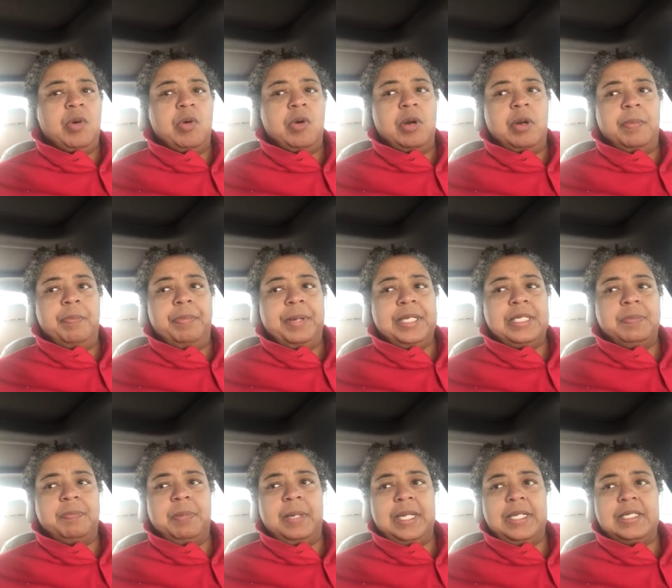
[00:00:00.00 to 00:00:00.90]
or
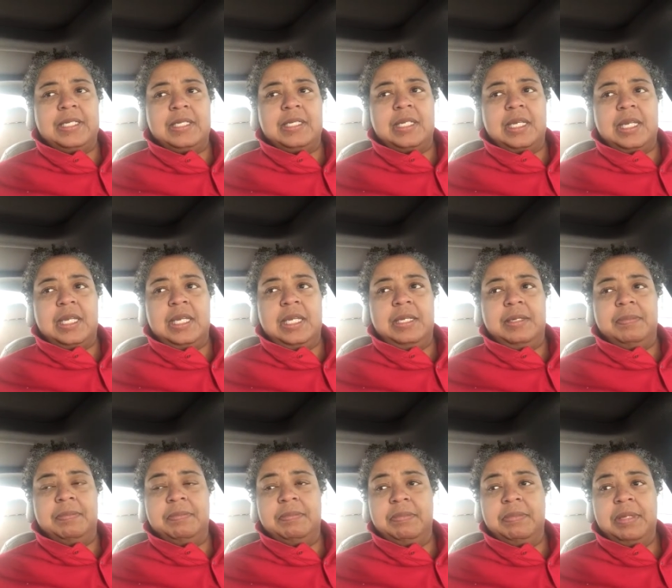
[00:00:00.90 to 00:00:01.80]
best places to eat,
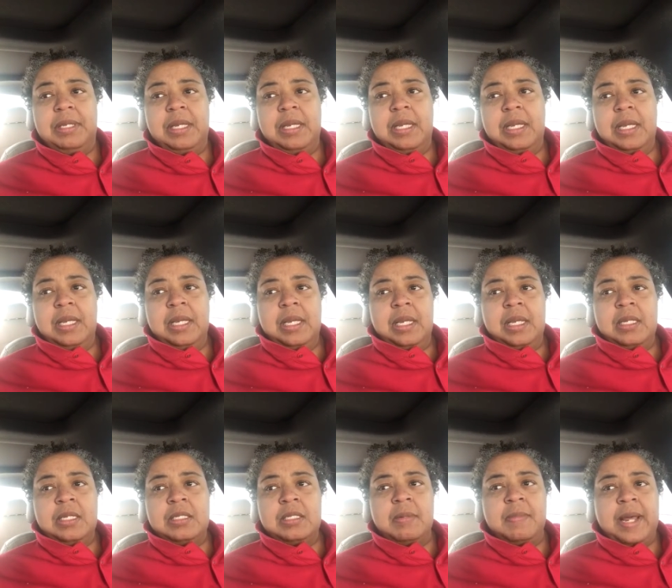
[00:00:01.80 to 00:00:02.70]

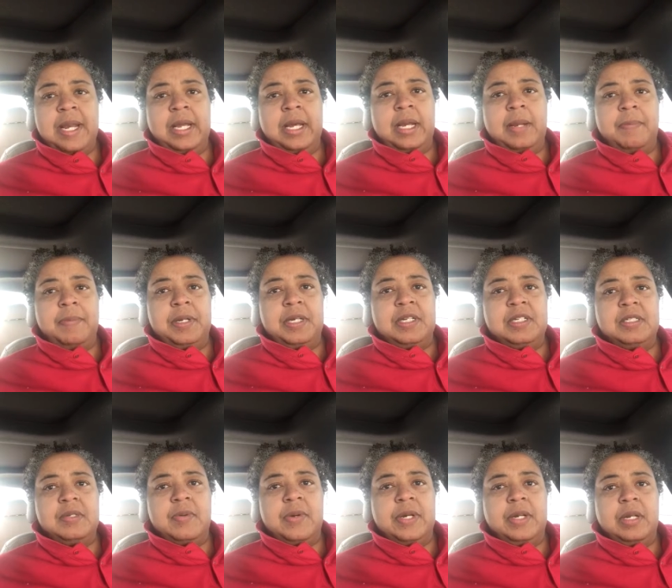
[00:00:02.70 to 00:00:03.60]
somebody got to put
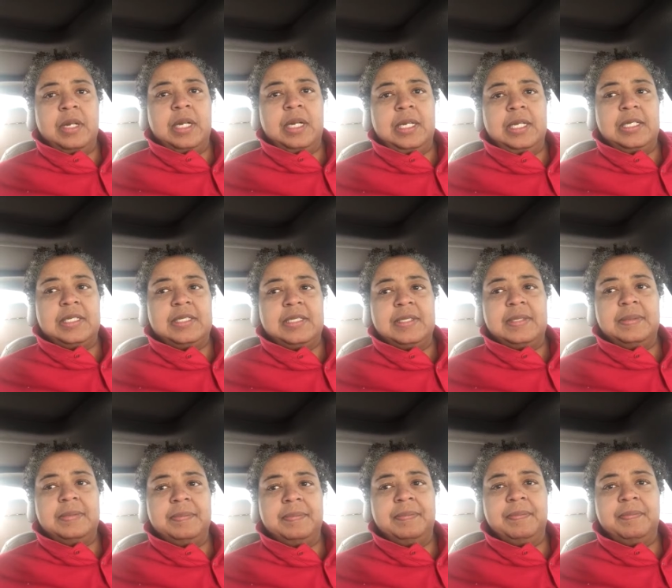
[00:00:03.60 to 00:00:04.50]
this one on the
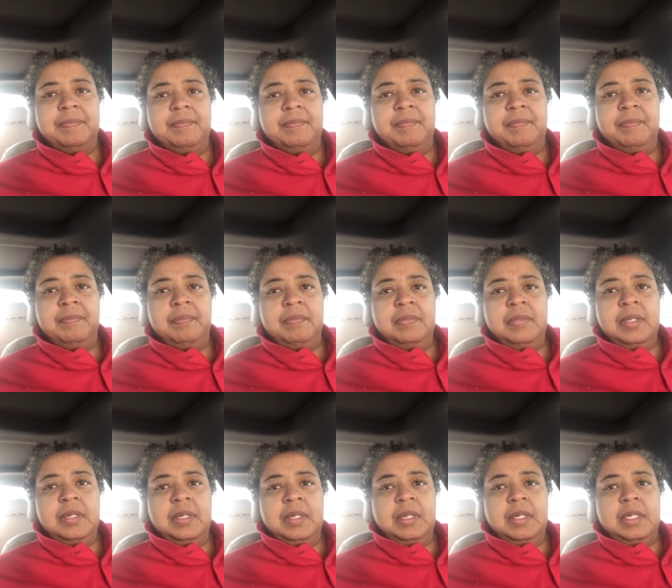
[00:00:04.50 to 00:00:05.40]
list.
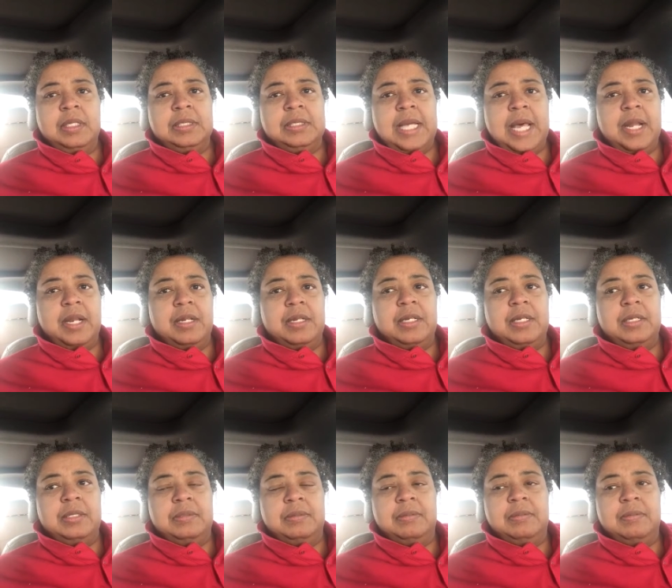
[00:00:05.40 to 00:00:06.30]
Because I don't
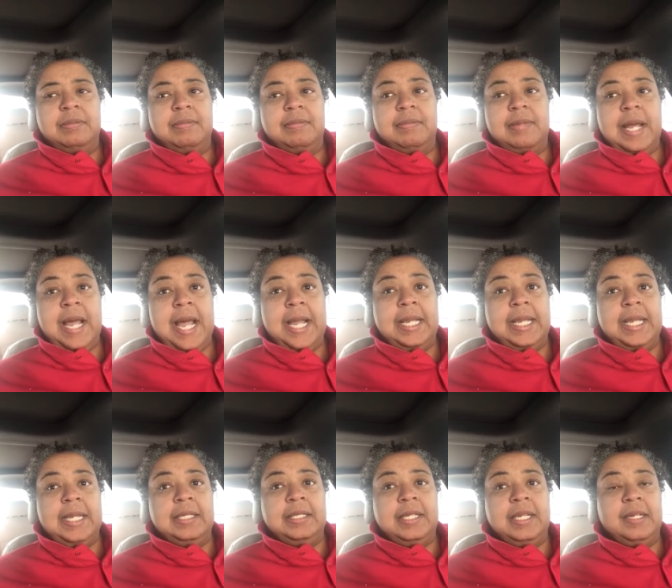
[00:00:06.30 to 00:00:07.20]
know. I
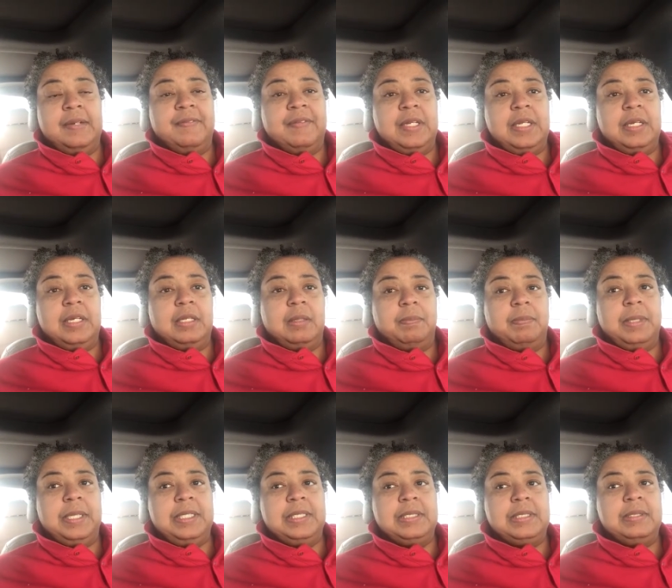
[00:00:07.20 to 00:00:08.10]
can't think of any other
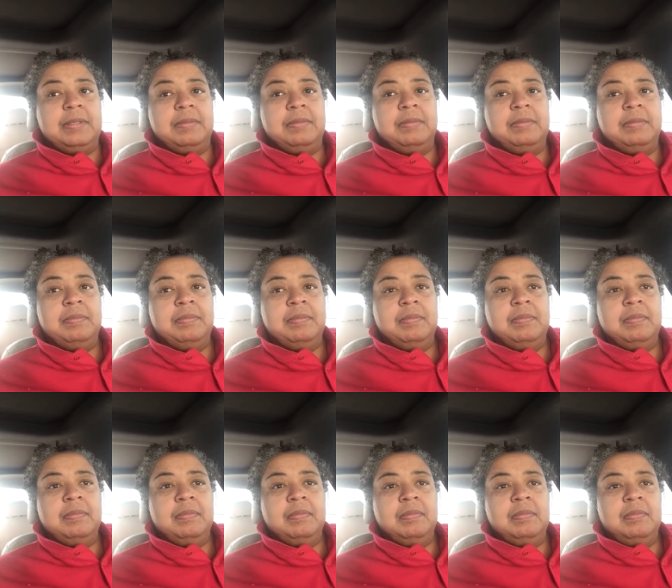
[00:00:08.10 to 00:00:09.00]
place
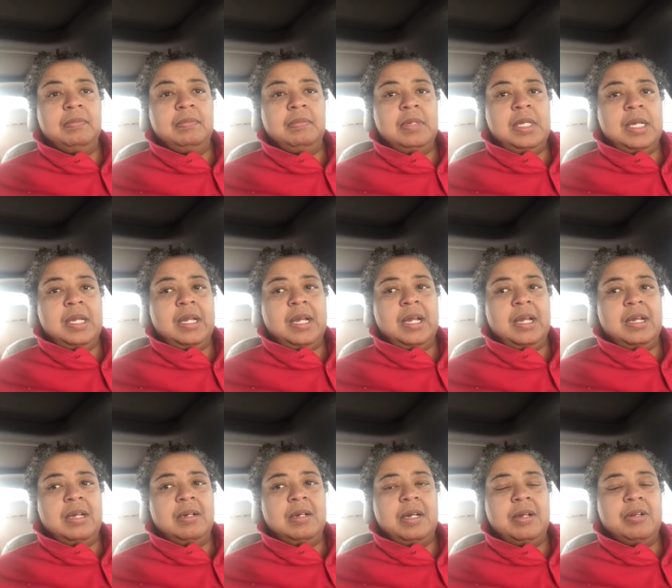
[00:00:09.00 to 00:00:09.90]

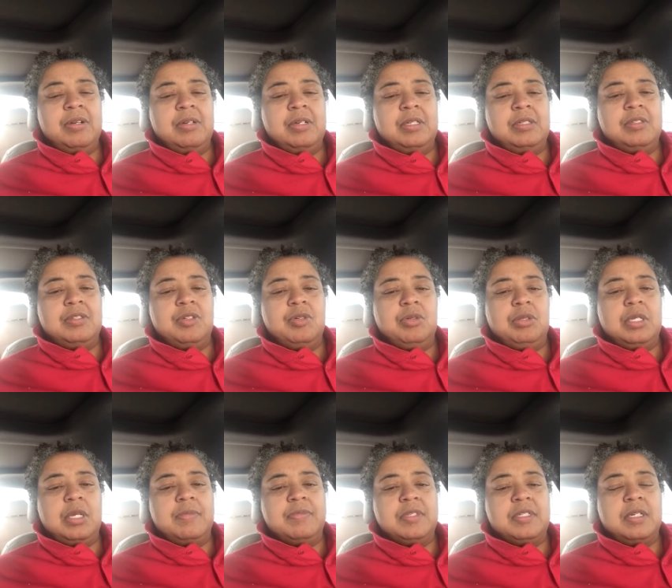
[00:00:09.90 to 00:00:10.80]
uh, I heard two
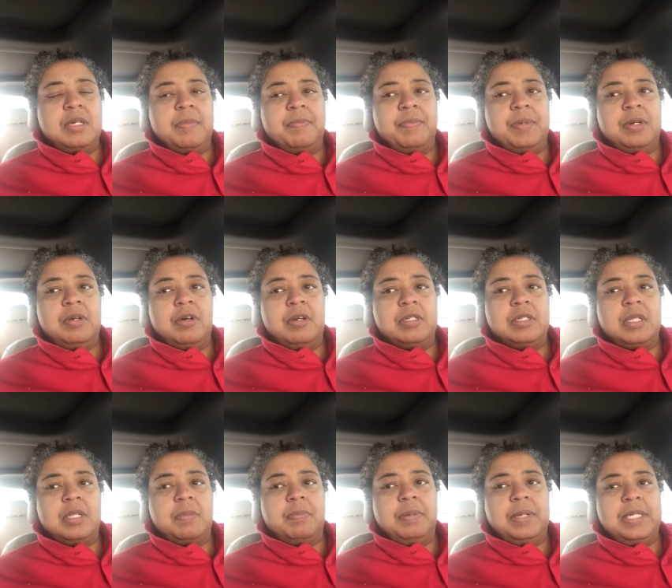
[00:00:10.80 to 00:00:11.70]
thumbs up and all the
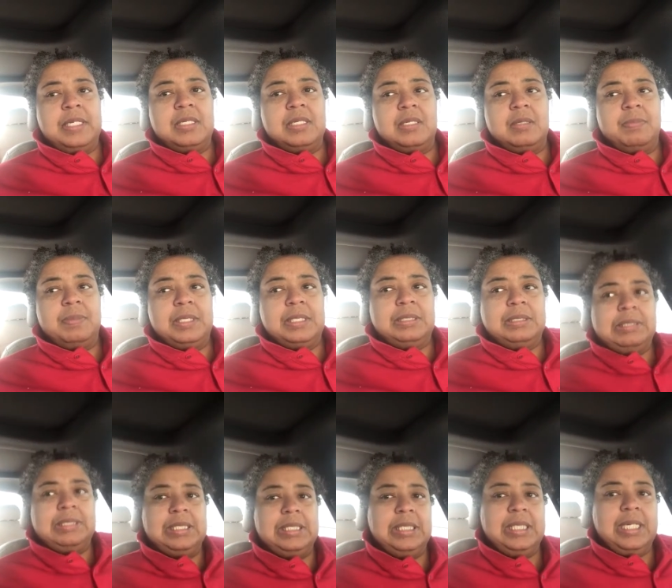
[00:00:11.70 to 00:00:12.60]
other places, but
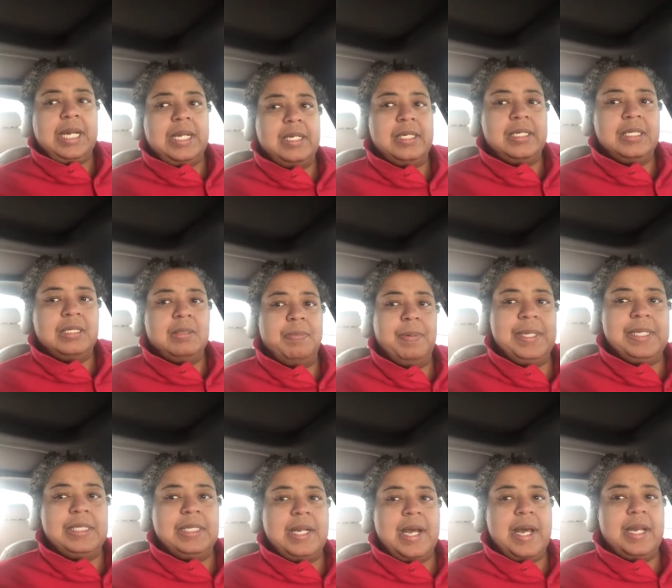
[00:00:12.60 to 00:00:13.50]
this got this
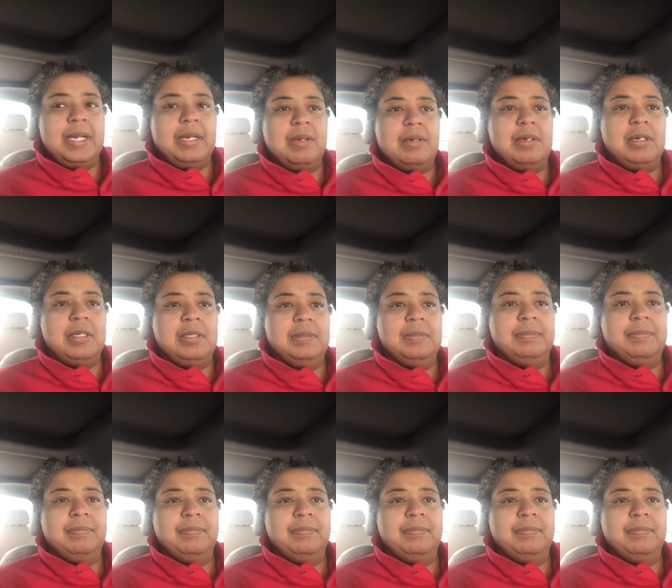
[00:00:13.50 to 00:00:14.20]
place got it all.